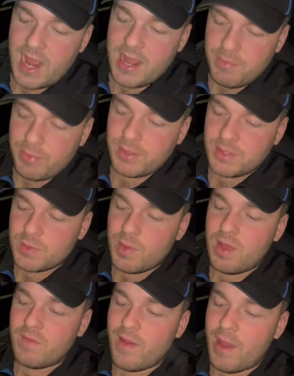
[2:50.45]

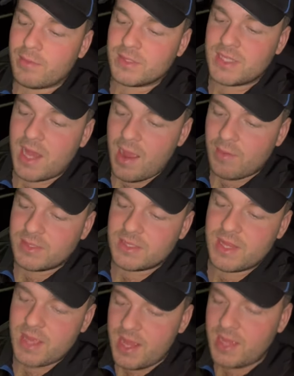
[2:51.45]
8.12 hours I was
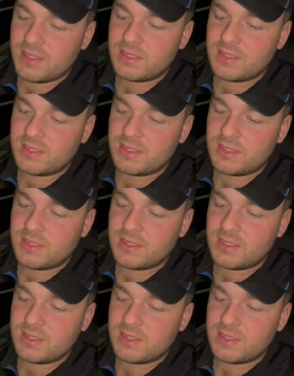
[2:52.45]
there.